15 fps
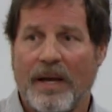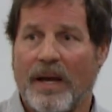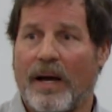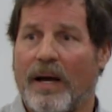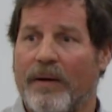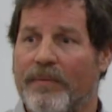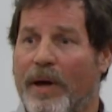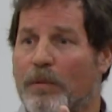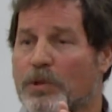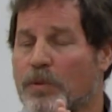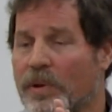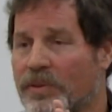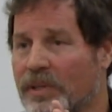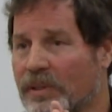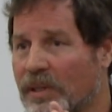That was
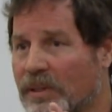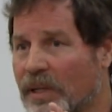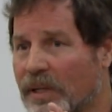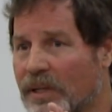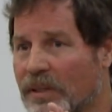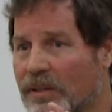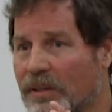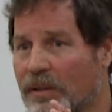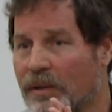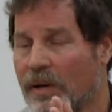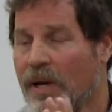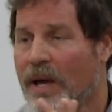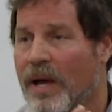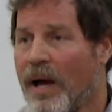one thing that they could do.